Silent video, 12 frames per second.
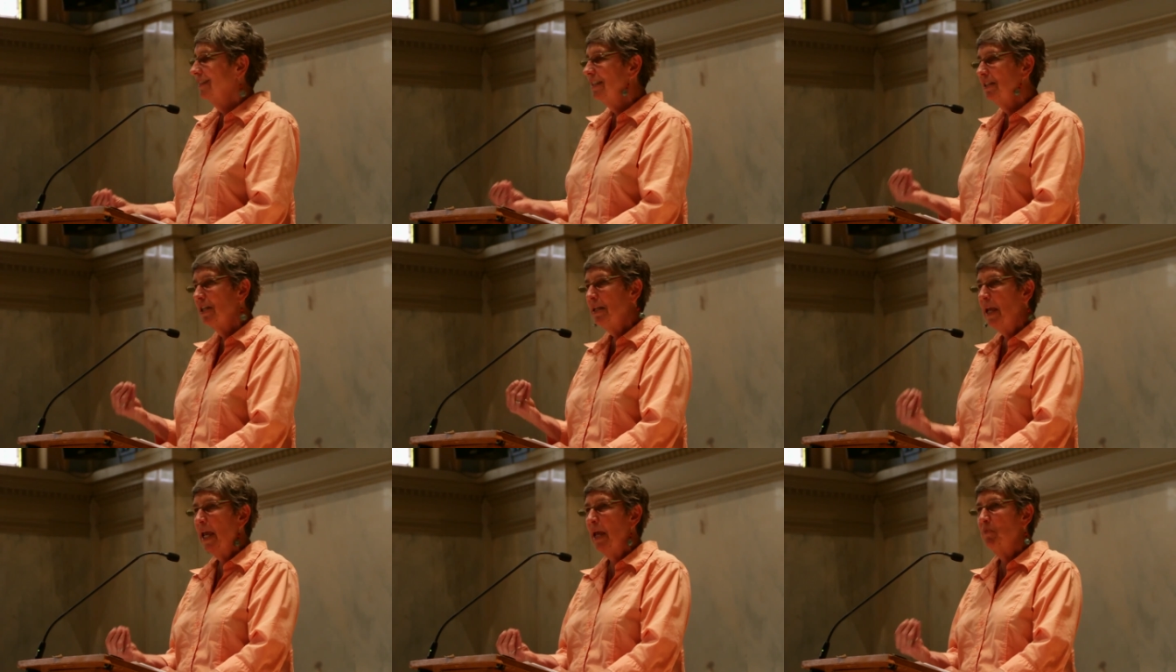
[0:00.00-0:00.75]
and to
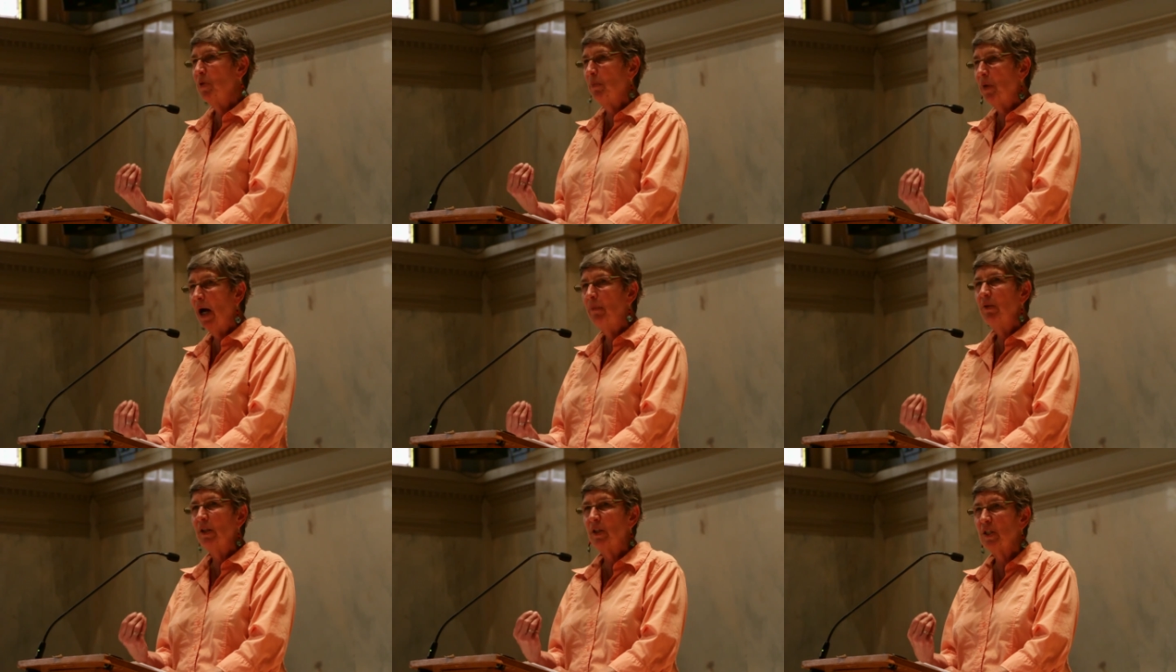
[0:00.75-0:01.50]
name the
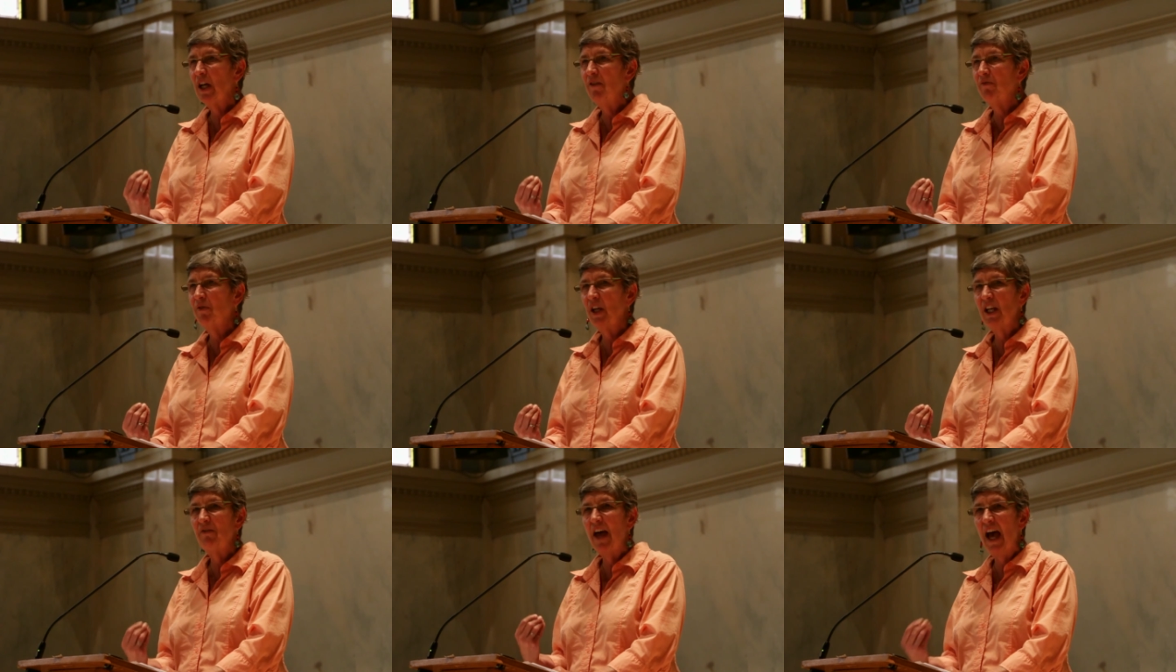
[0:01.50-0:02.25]
public
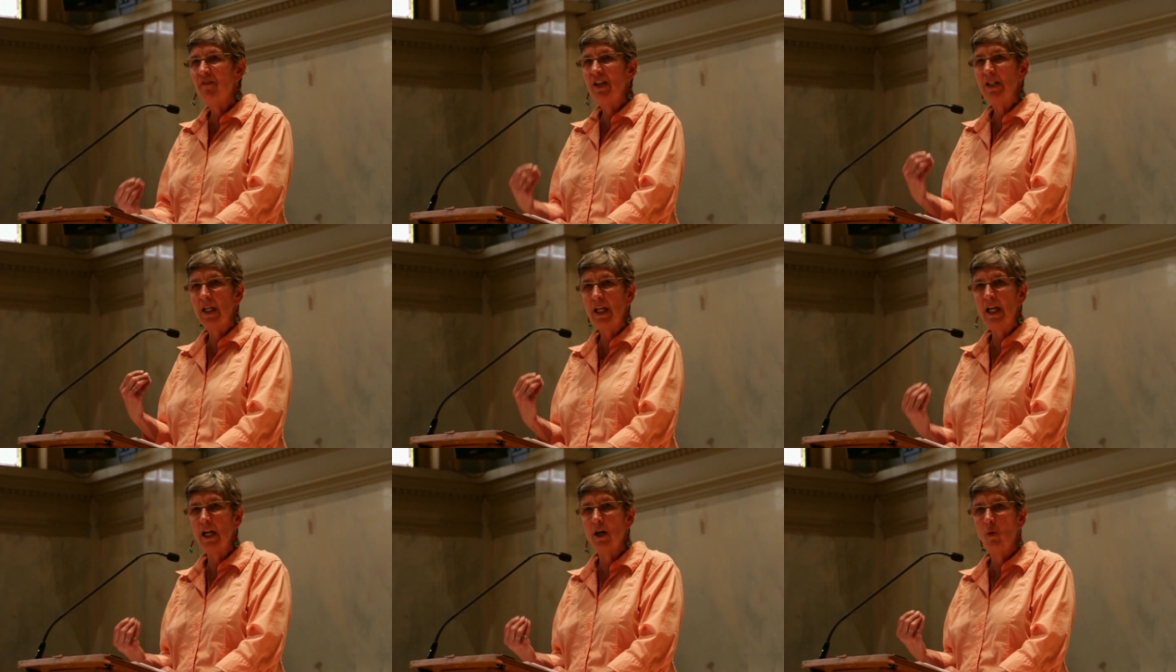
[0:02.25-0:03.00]
suffering of having to
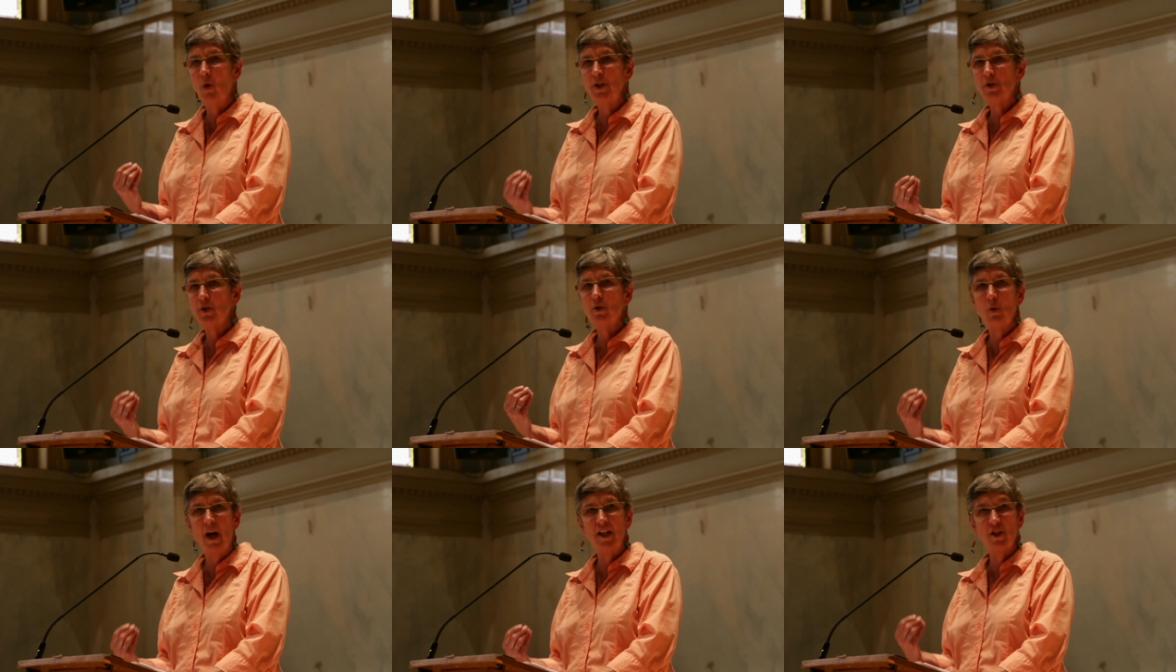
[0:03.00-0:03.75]
hear once or
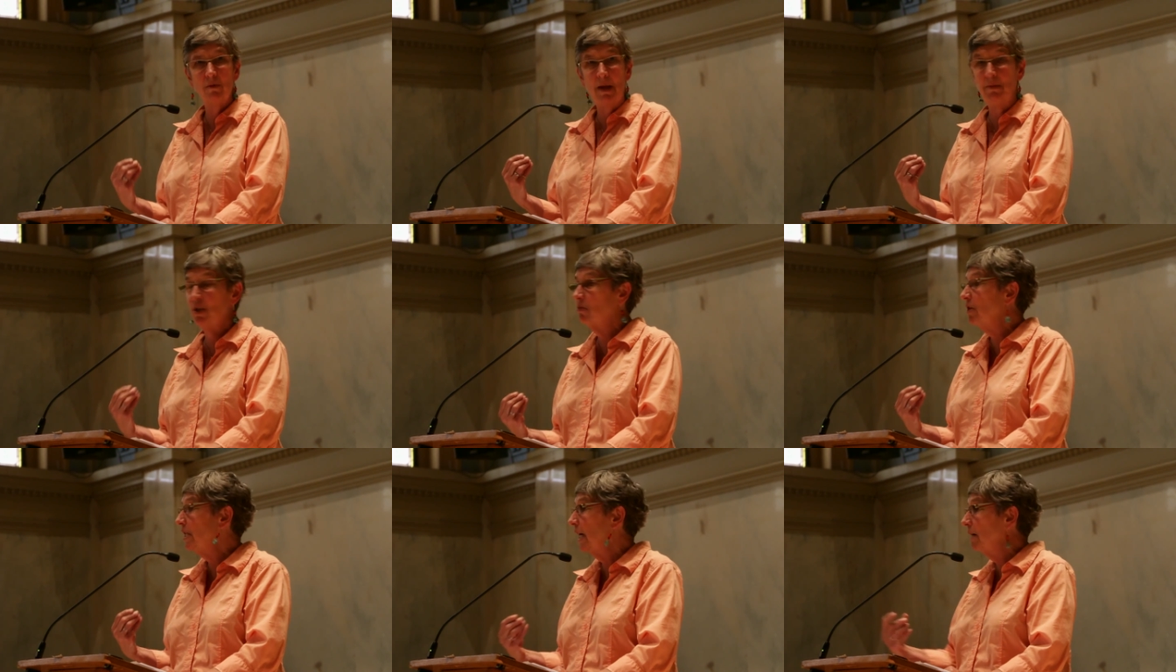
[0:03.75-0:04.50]
twice or maybe
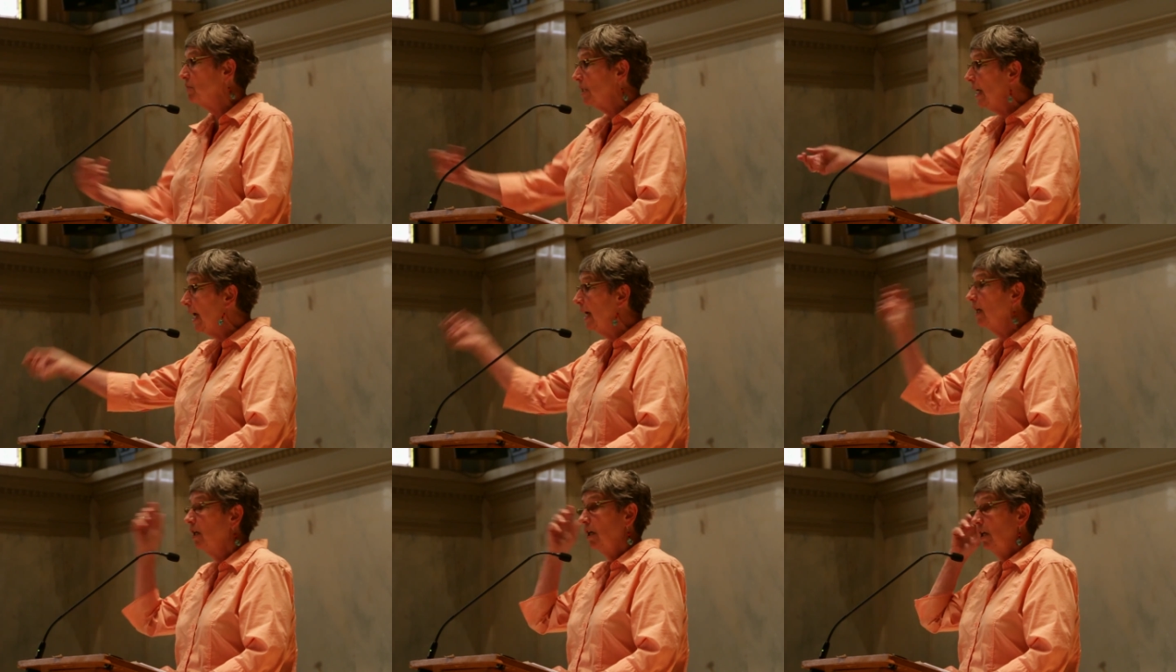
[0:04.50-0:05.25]
three times a
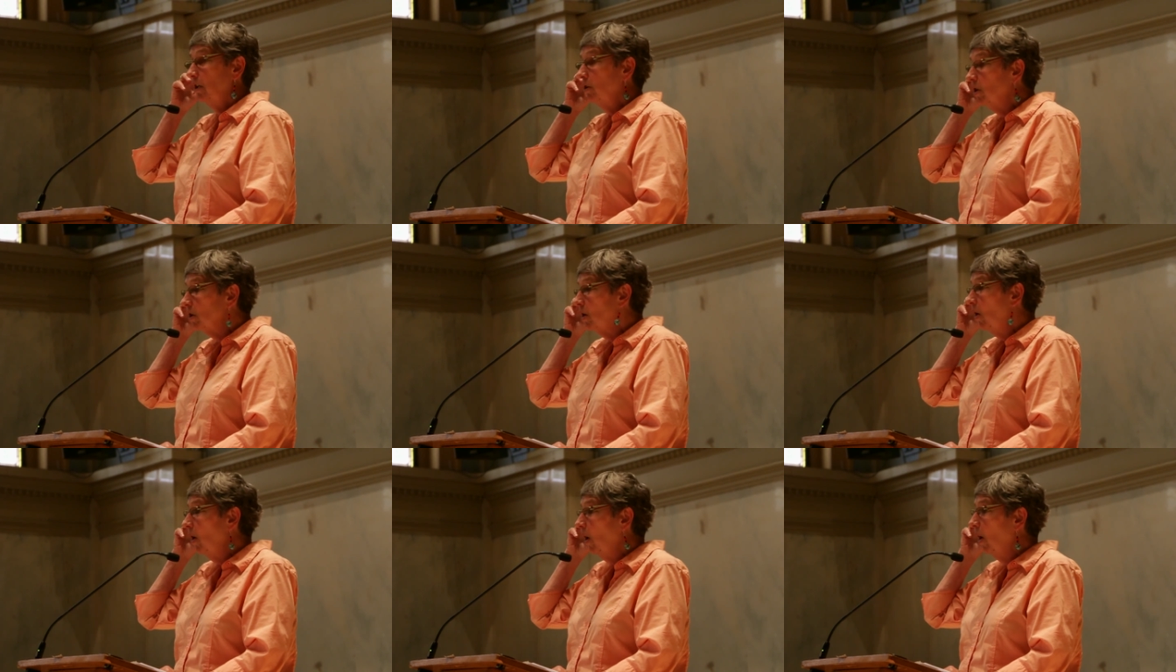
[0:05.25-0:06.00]
day, your
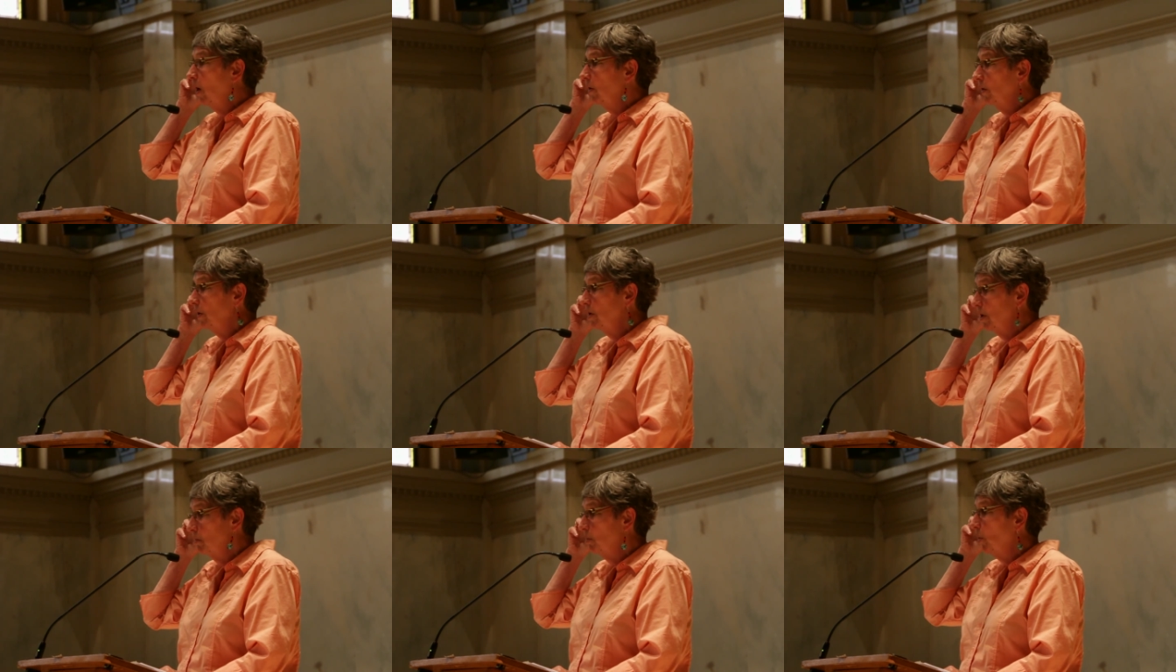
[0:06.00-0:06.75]
call
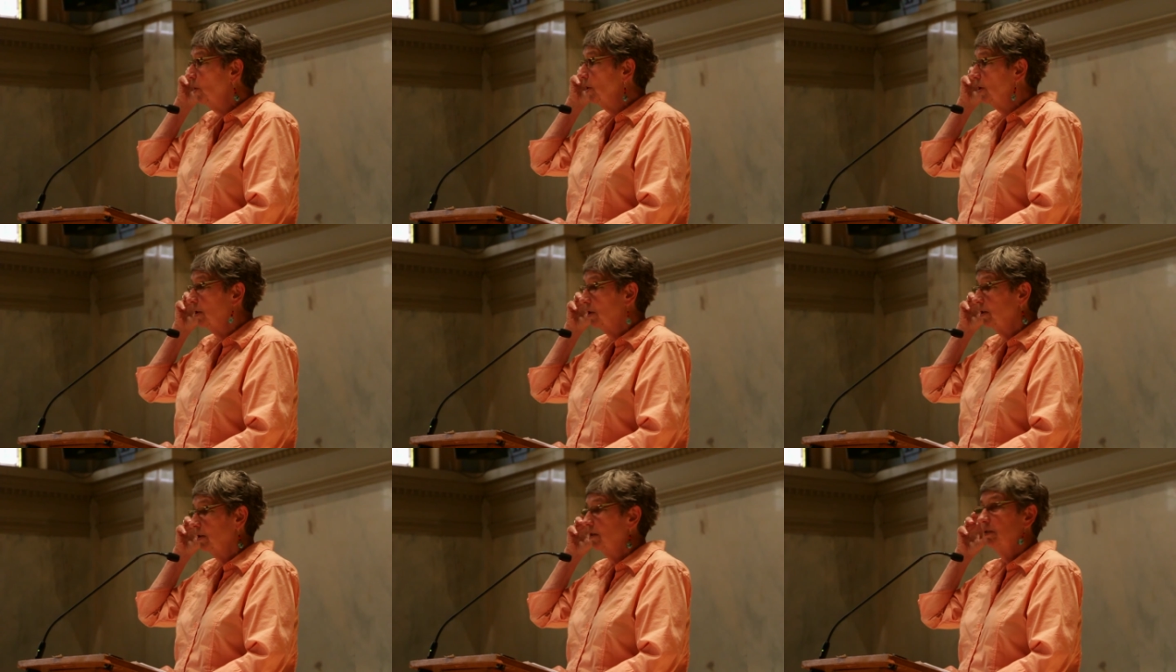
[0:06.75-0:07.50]
is
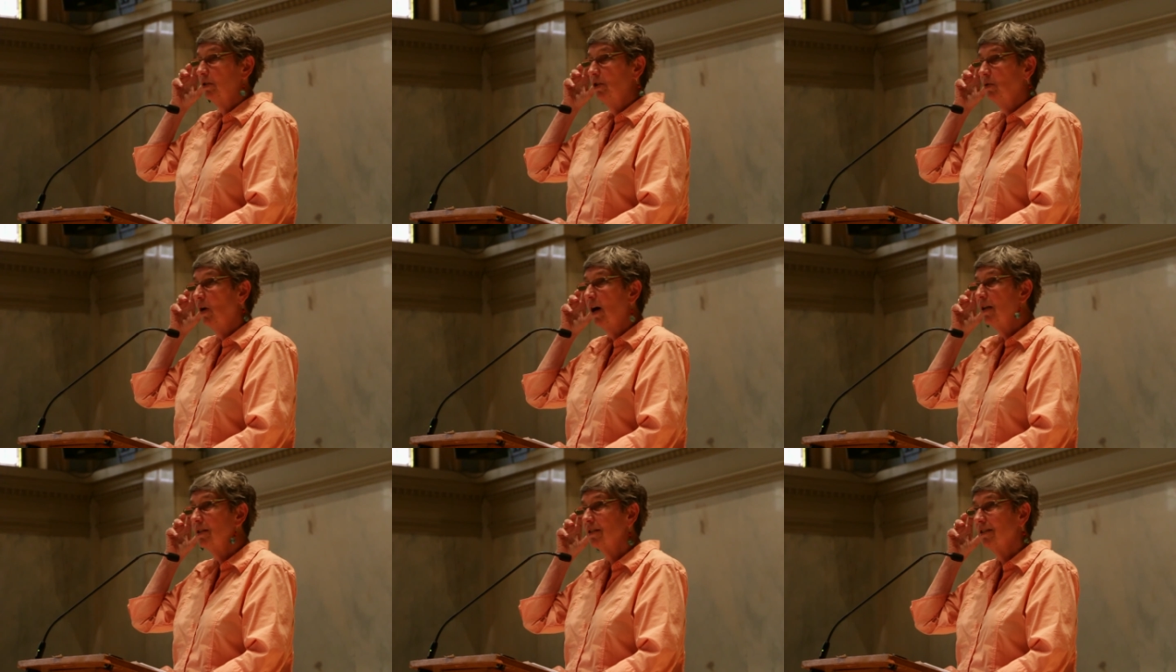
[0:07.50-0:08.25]
important to
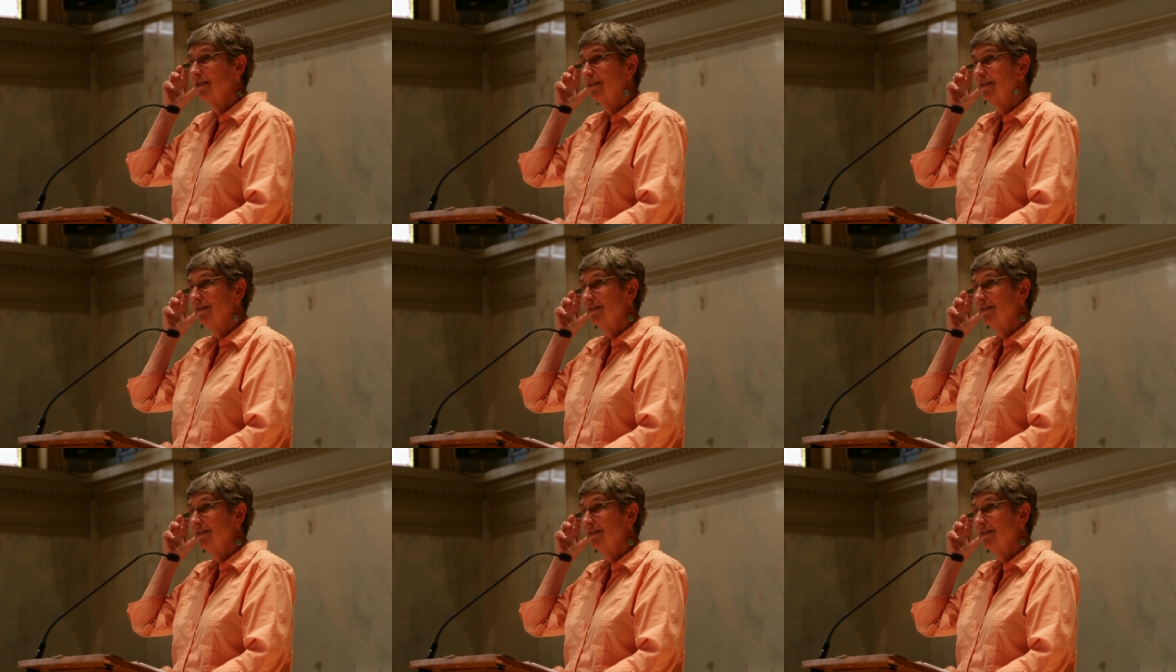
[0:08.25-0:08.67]
us.